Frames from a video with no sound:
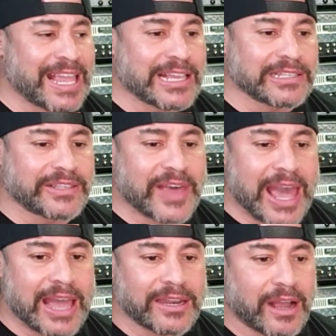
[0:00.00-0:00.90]
is
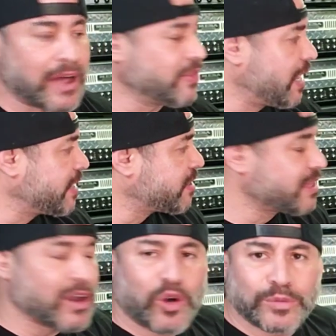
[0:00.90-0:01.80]
that unlike
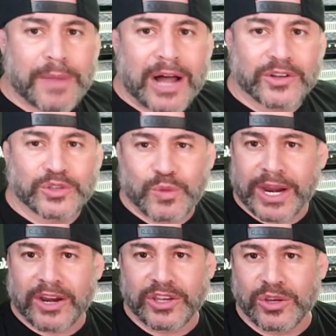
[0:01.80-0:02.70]
the old models
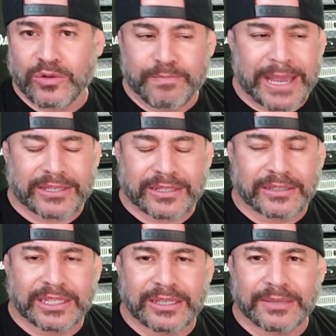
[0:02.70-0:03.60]
where you
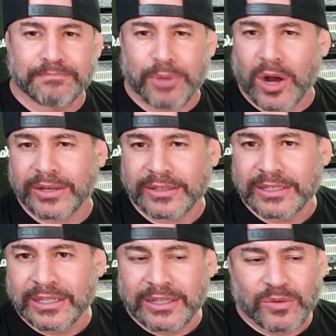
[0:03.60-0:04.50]
basically bought
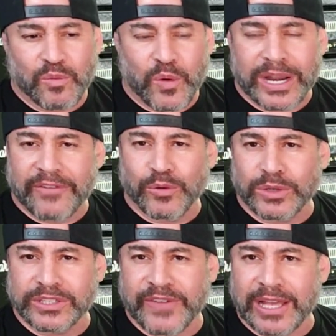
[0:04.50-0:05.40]
whatever
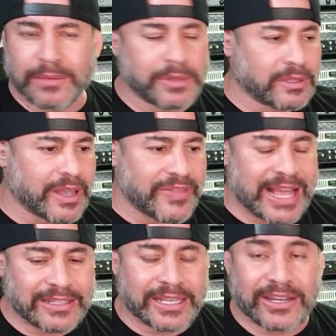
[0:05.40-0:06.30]
was available and
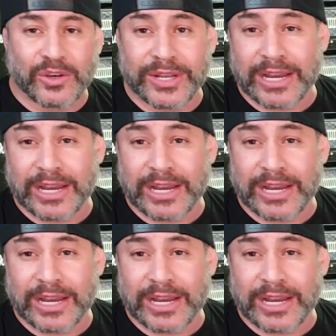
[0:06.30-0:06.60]
that's it, you